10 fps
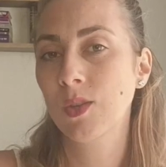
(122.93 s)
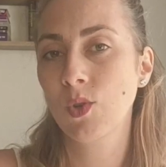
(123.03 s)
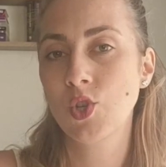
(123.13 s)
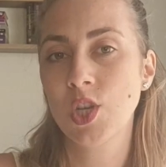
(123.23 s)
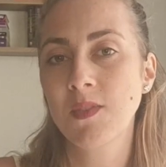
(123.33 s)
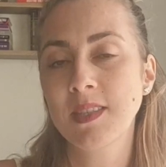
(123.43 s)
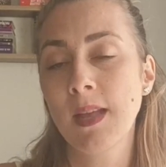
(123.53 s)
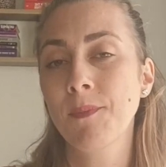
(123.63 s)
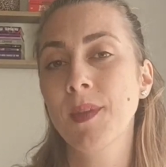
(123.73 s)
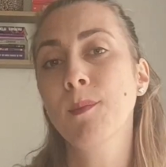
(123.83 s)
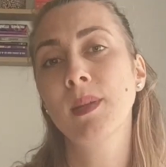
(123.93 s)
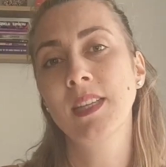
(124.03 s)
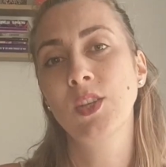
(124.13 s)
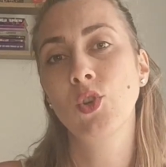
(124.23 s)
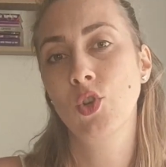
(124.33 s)
to achieve something, but
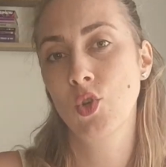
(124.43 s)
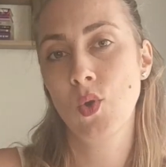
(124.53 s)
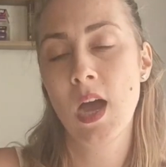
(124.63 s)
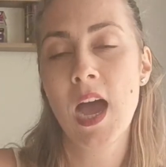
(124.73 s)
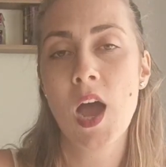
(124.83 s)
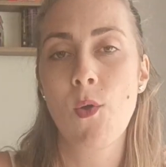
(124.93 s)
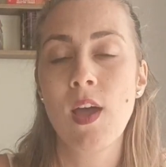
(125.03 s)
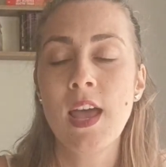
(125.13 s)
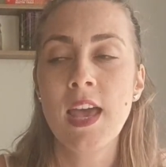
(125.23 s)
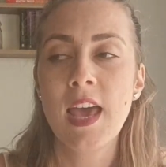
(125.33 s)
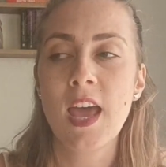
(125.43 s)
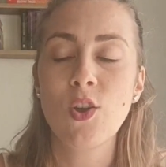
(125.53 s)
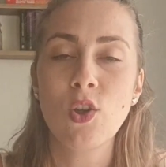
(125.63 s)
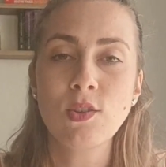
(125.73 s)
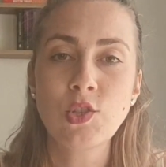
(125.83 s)
they don't know how. And
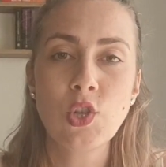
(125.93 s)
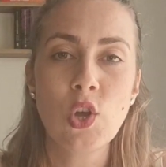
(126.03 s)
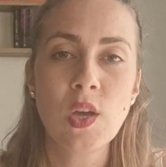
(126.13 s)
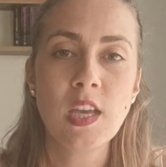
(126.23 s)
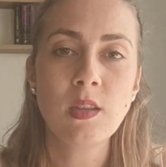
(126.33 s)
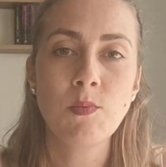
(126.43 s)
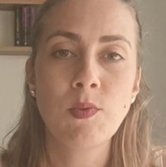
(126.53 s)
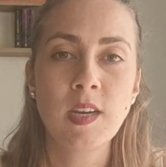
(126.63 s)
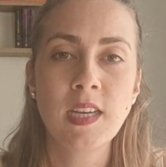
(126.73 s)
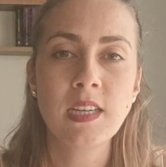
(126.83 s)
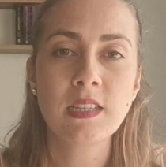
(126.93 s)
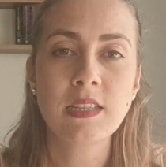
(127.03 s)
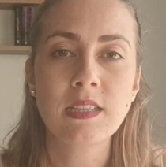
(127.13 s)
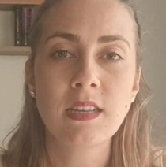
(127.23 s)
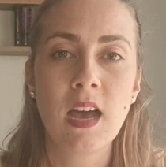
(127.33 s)
also it
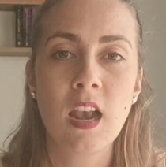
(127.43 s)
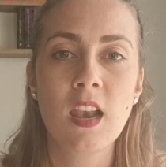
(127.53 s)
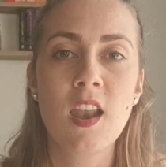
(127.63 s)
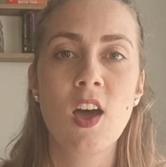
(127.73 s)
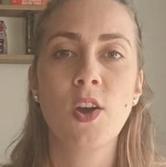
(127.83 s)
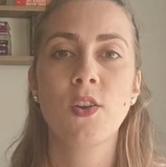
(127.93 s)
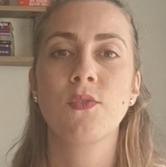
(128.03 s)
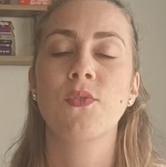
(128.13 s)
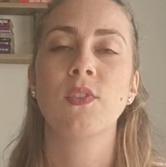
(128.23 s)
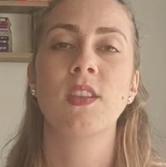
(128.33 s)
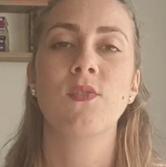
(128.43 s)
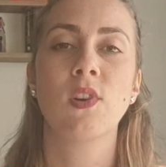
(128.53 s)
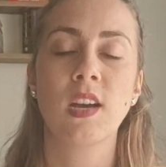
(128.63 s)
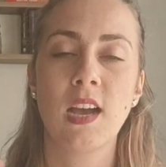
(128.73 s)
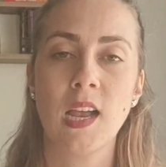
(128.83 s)
brings a lot of
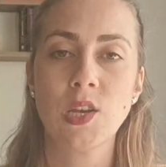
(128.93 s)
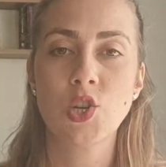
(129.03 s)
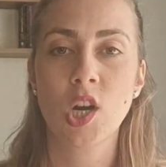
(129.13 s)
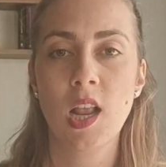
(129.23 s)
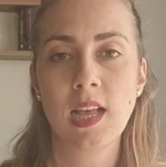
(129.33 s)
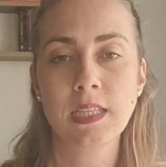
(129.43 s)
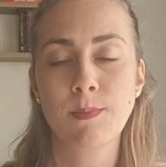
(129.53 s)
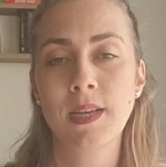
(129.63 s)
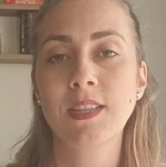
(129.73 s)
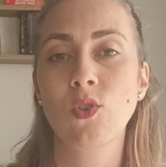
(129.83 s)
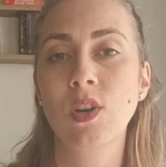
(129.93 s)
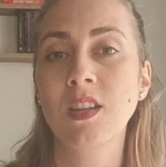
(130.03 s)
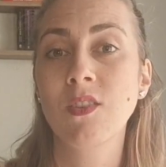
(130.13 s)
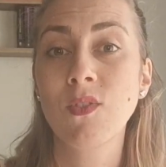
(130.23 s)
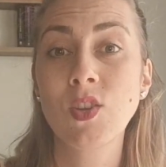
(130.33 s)
different cultural aspects or
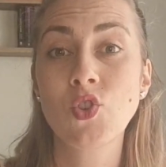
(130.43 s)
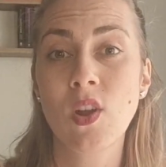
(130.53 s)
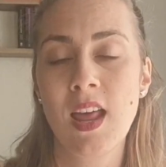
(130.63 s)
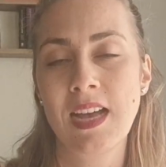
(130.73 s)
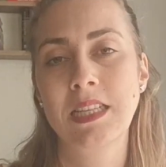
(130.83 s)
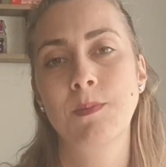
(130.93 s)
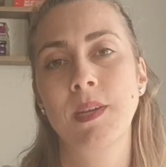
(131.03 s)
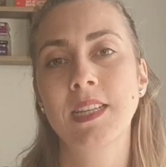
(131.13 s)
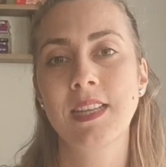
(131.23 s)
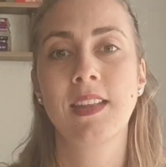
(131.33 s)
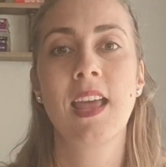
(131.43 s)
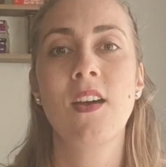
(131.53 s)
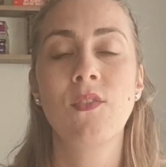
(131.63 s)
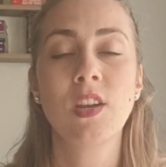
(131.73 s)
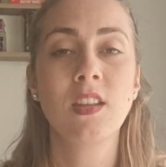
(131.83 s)
individual aspects that
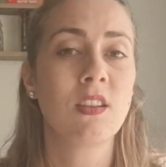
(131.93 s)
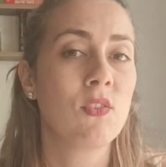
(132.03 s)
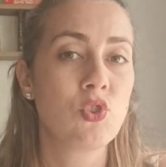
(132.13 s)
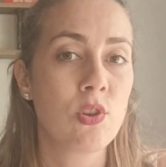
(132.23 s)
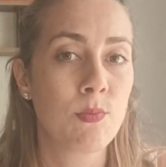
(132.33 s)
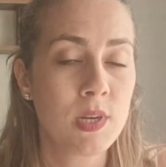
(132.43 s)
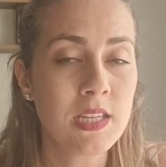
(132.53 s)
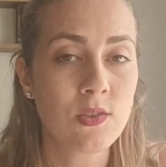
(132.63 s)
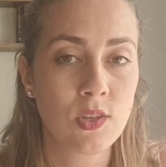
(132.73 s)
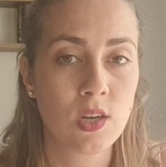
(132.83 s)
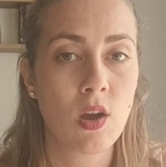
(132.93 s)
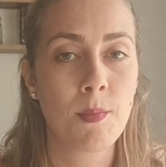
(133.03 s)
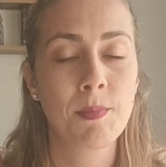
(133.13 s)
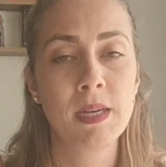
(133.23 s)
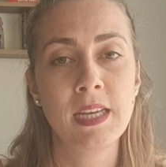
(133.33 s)
every individual brings to the
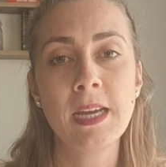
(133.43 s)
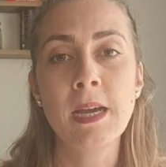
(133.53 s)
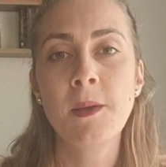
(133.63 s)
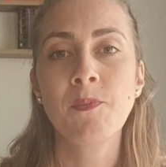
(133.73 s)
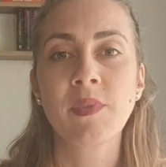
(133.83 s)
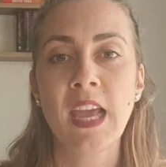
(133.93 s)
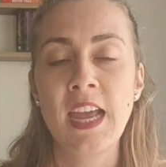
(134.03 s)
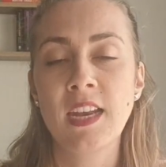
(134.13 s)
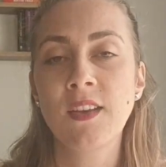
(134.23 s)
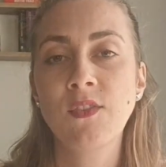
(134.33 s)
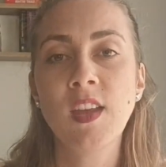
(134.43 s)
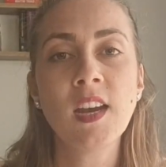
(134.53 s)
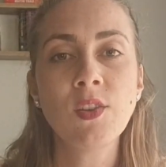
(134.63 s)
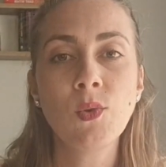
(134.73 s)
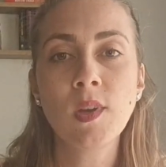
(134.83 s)
company. And if
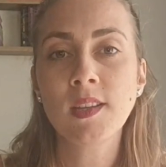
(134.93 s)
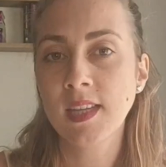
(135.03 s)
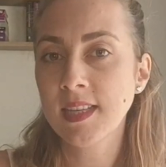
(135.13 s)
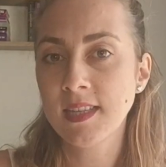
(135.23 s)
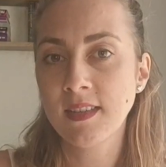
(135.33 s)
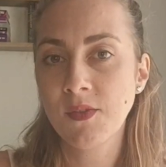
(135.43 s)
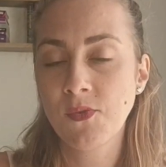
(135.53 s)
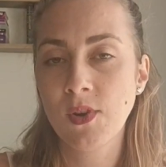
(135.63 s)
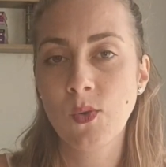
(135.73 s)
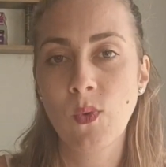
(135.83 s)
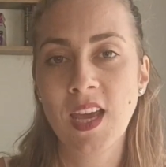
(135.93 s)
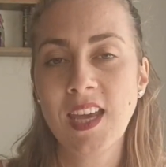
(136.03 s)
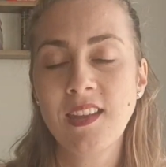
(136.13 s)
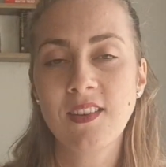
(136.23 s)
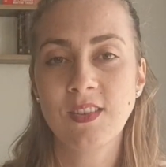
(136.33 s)
they're doing things in a different
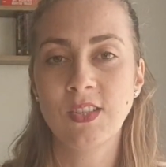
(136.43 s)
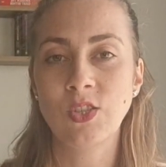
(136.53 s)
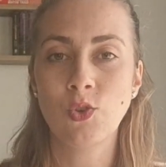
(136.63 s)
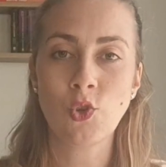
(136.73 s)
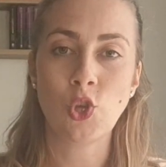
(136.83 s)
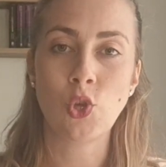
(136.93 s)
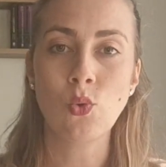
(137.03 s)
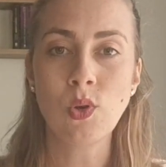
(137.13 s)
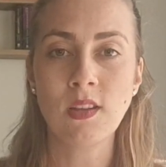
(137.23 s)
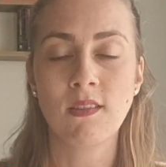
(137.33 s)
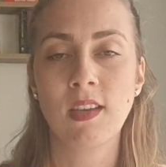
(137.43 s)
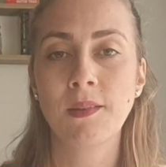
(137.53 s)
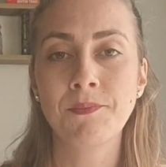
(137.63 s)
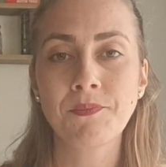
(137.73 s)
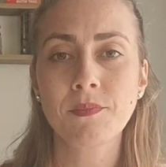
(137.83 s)
way, there is no
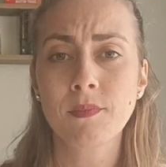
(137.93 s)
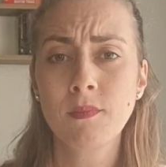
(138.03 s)
unity